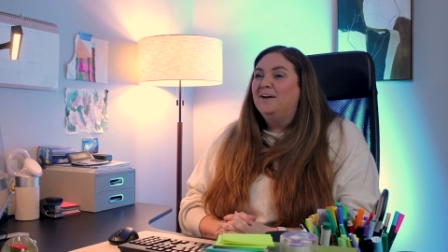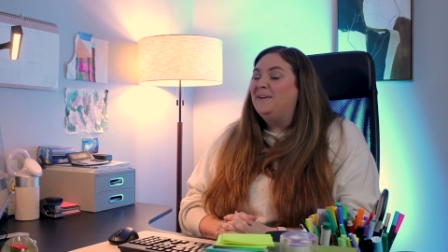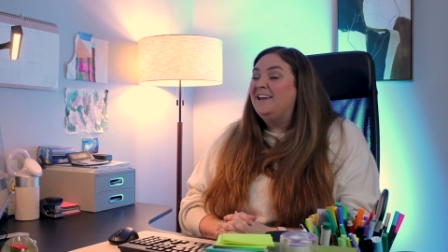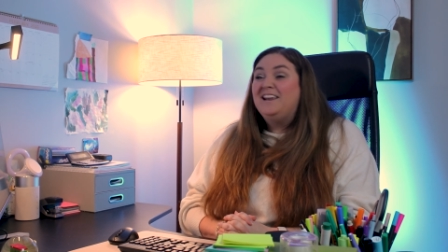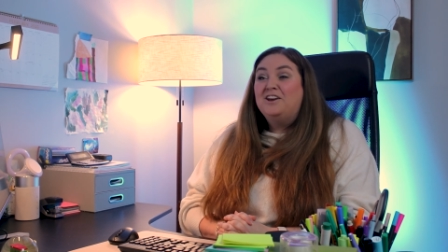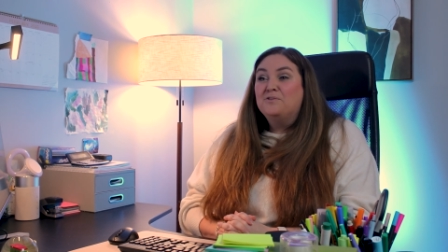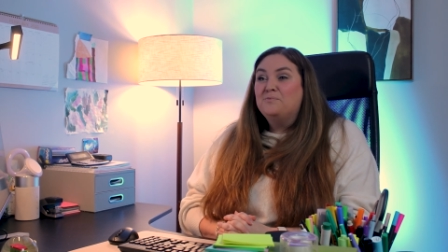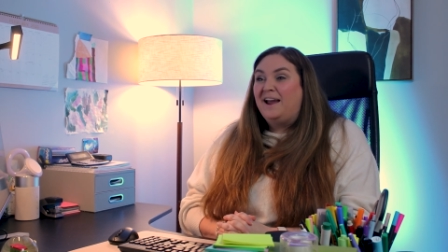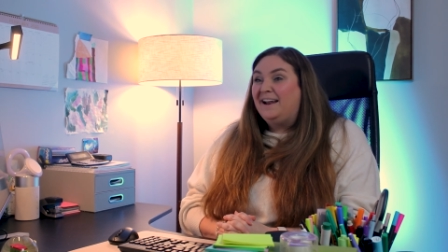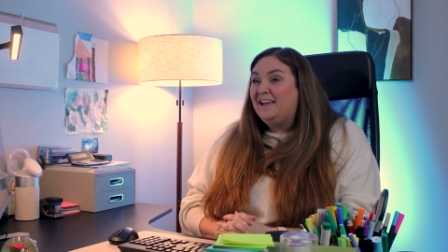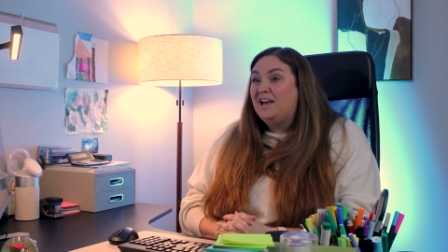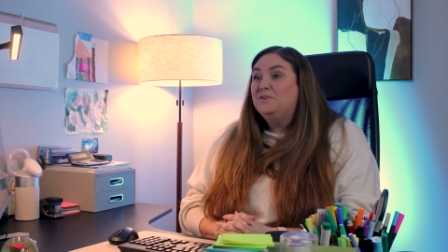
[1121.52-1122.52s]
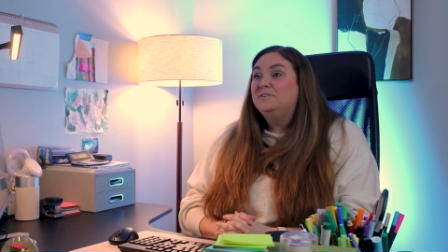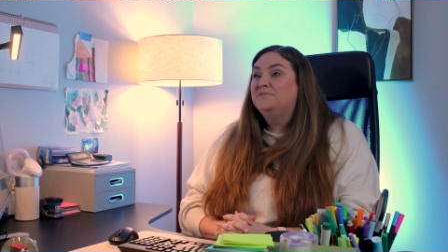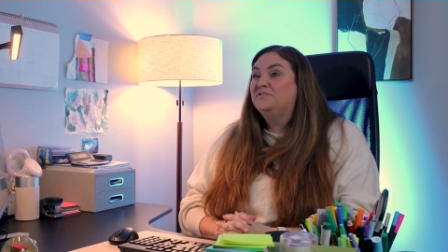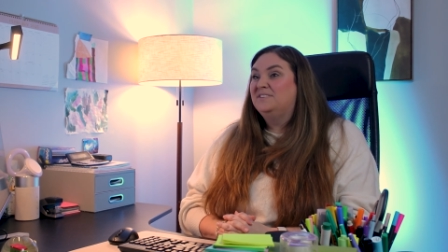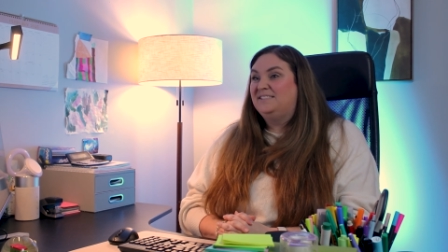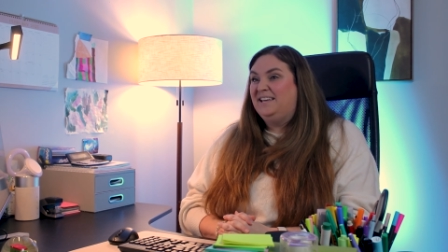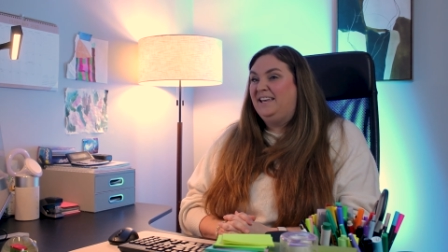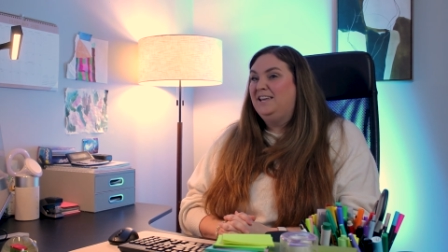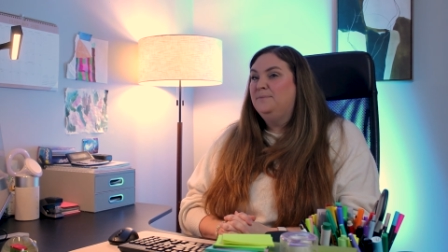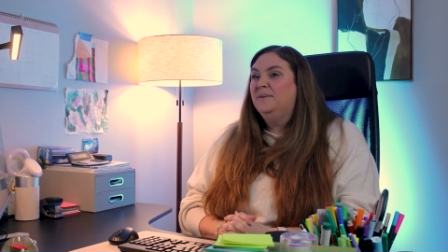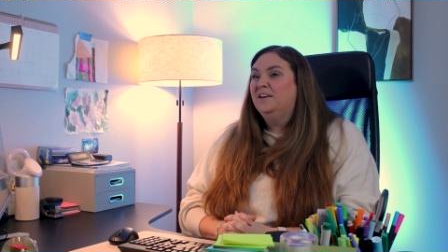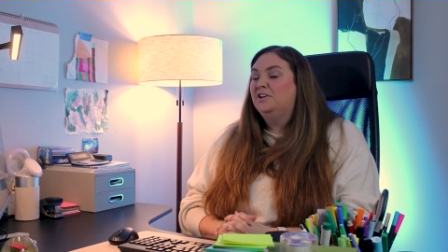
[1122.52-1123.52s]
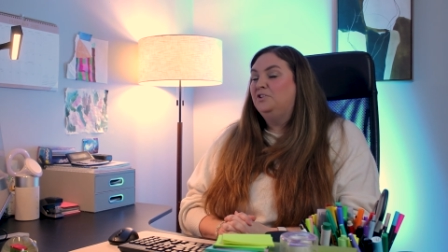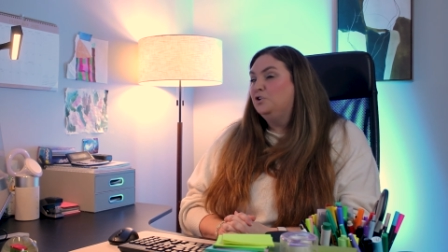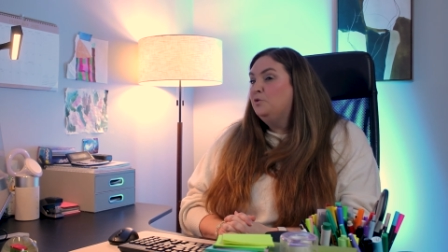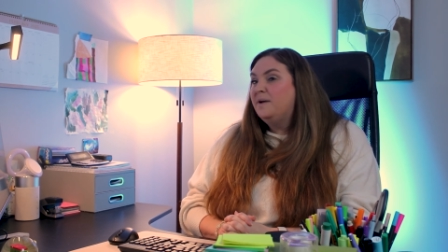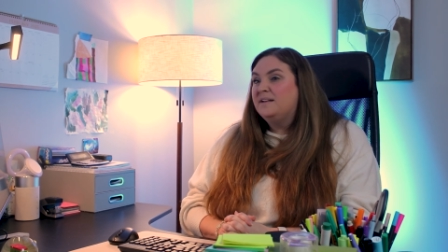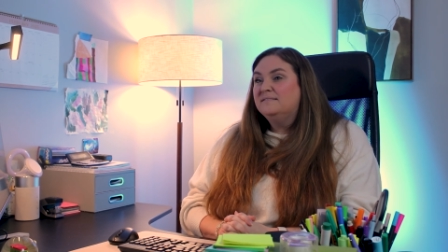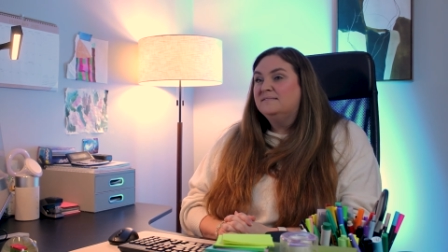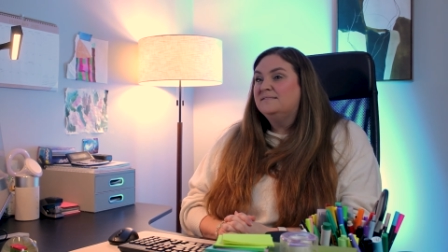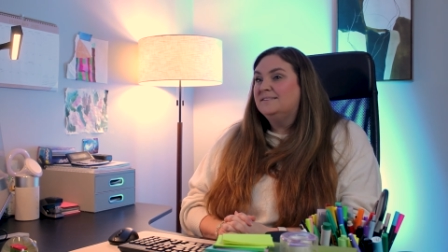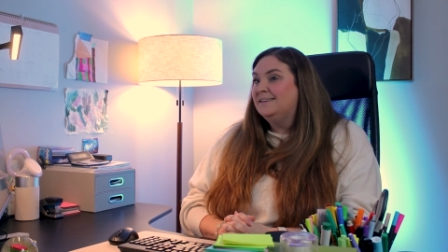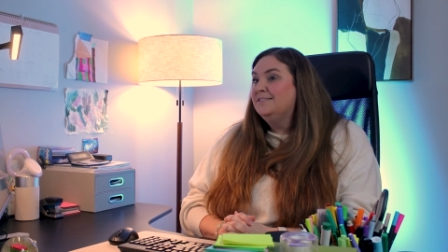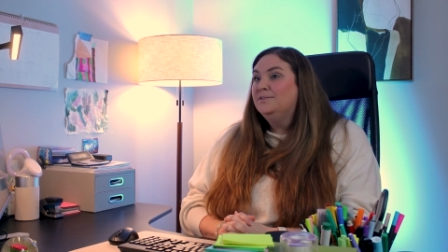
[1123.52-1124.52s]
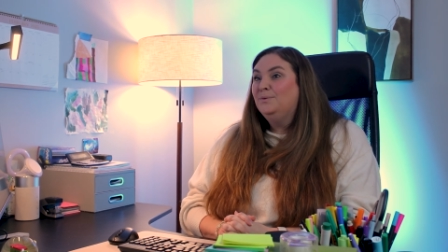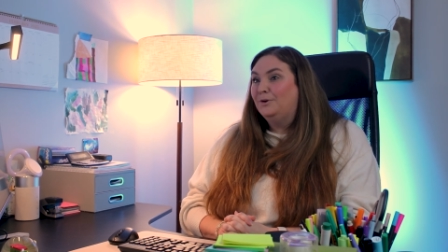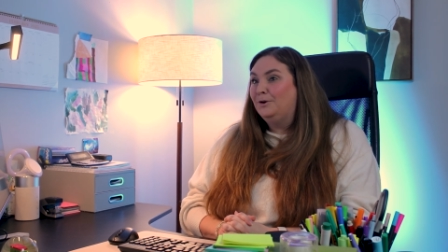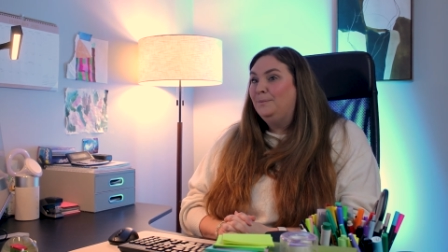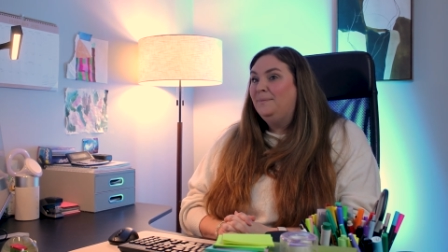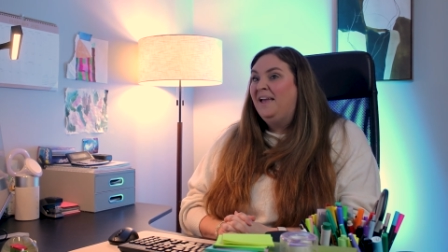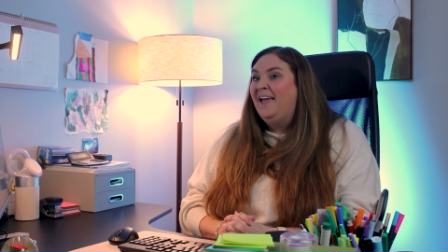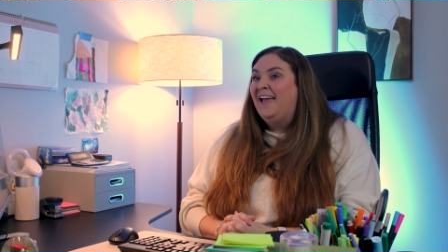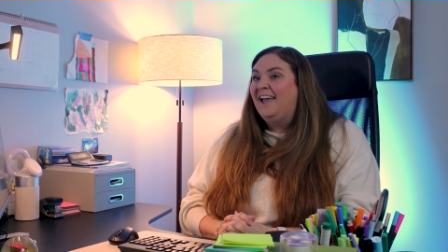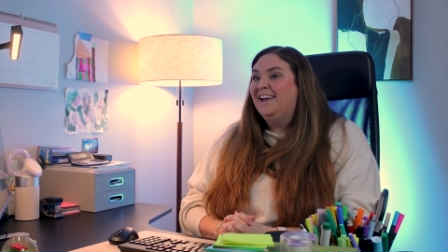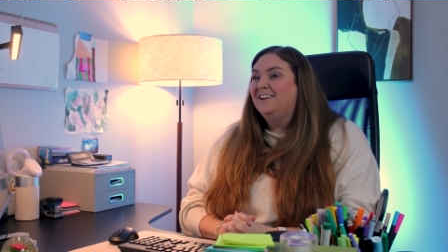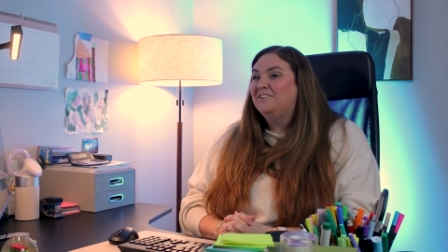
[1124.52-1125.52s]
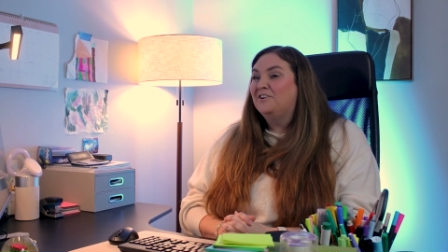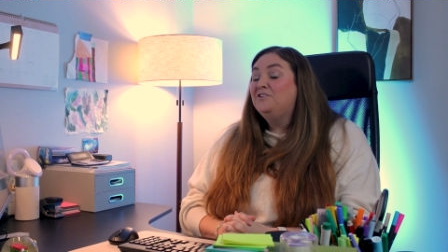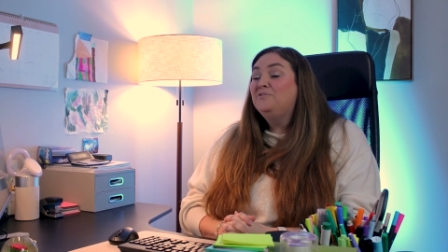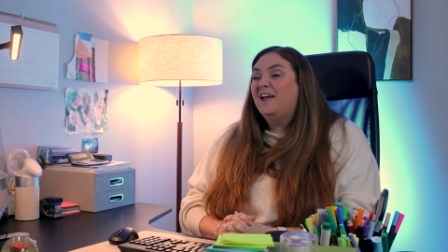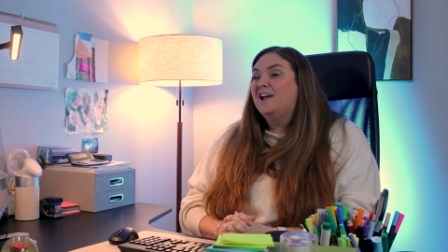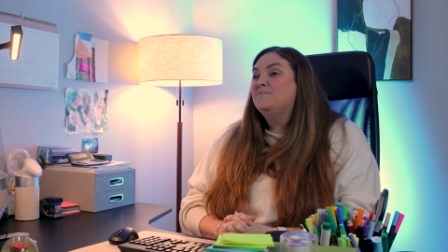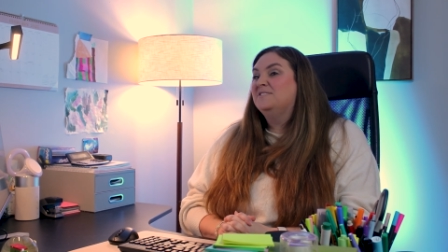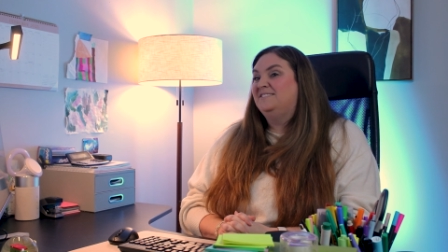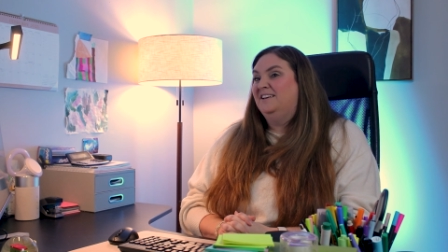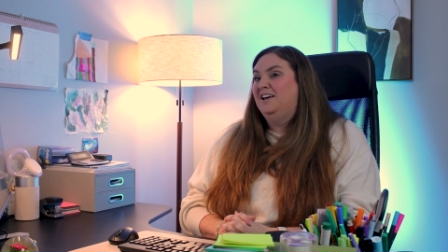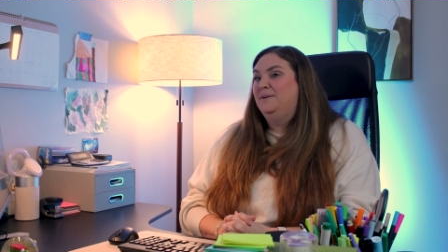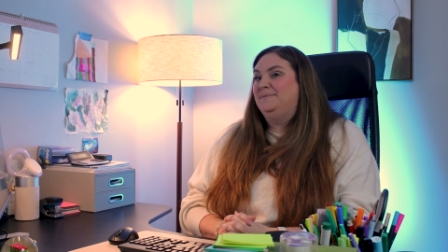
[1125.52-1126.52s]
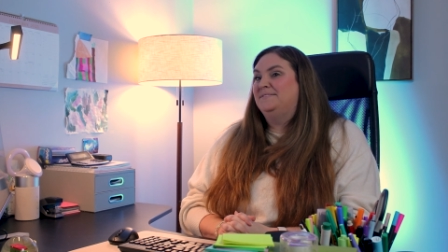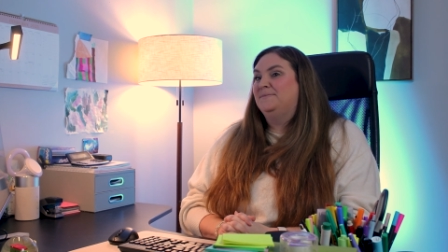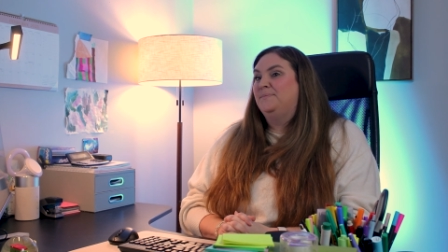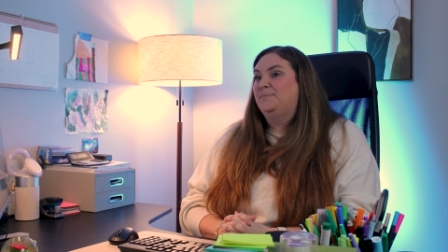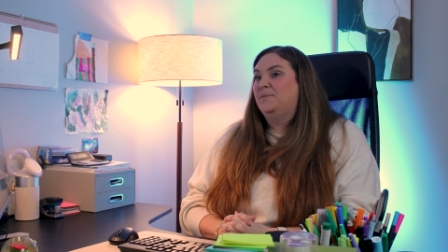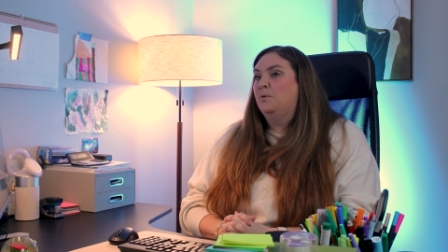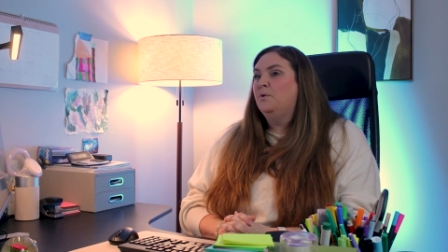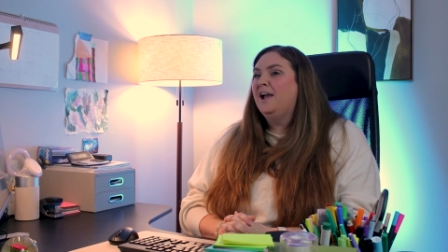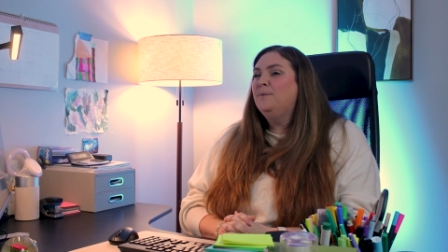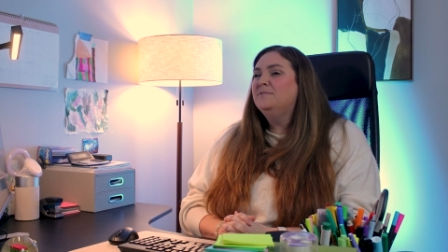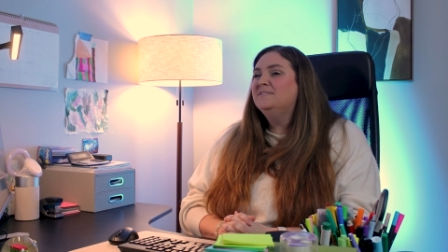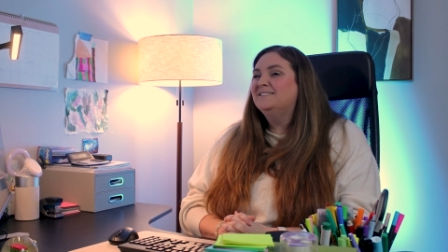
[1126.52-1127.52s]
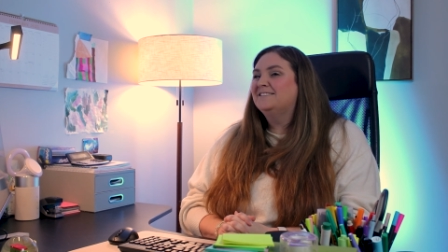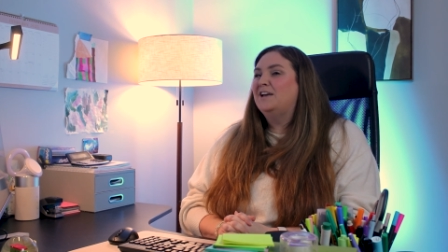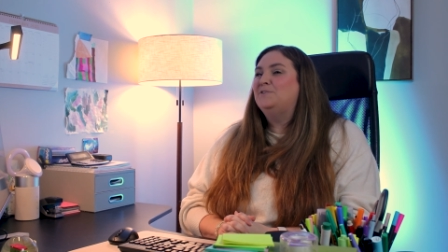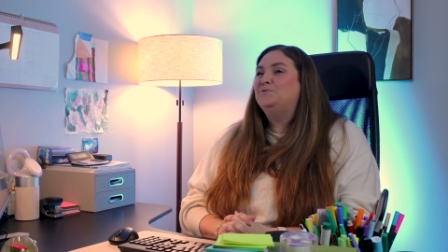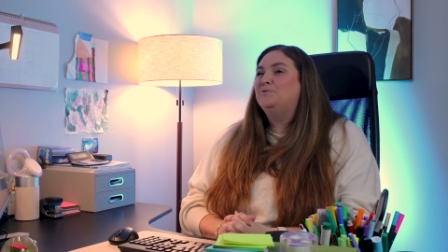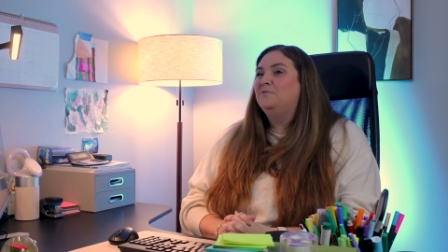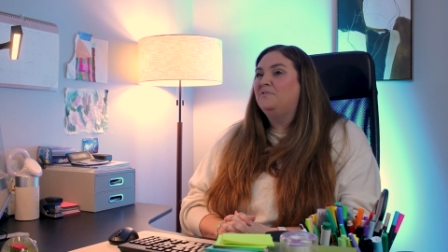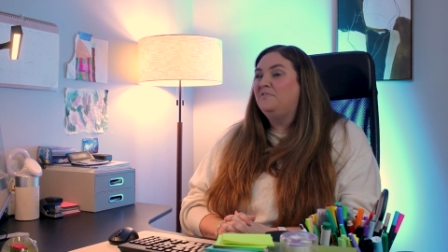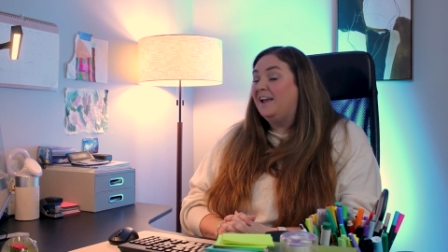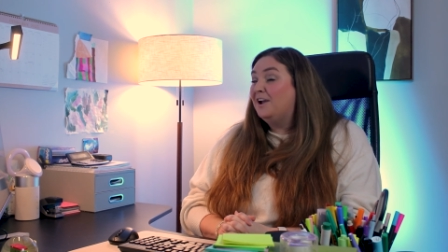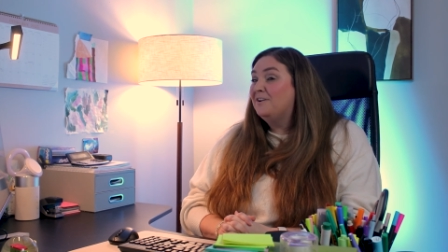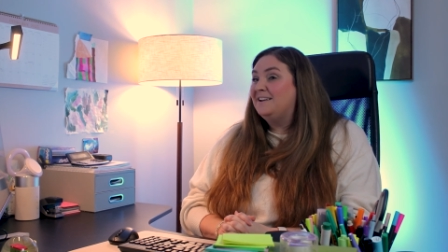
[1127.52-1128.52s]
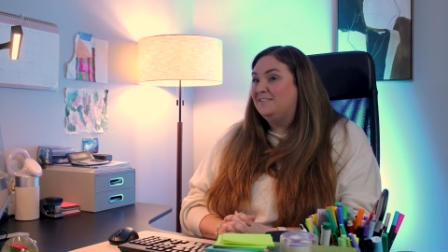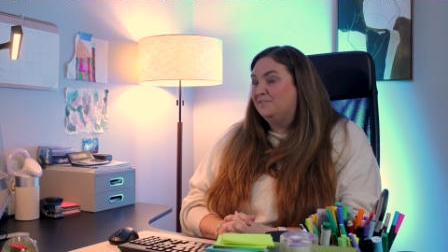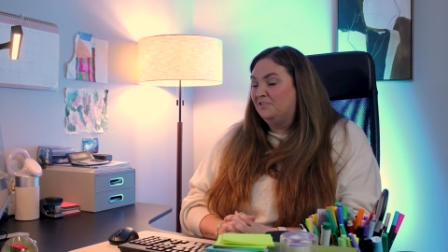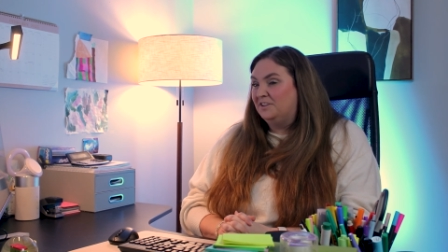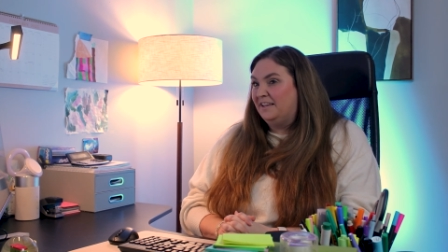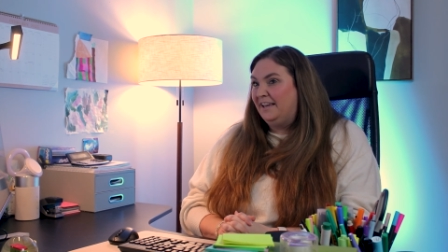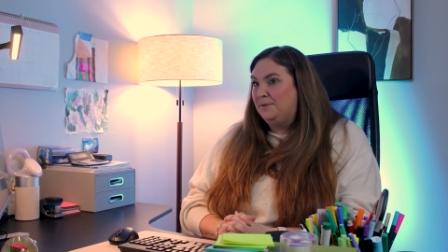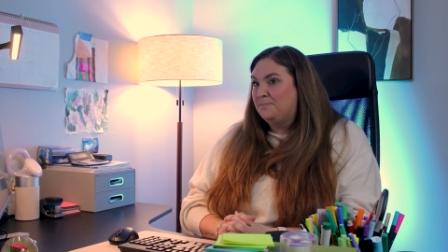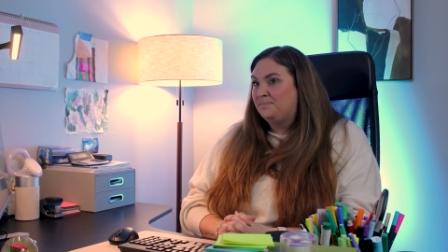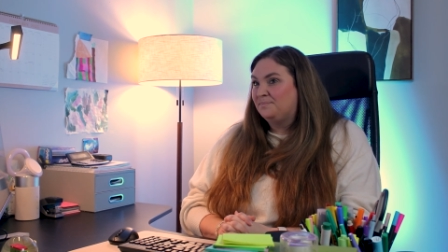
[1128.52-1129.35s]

in-ear radios for the team, clue buttons in the room, and our new camera setups, we're able to schedule very differently.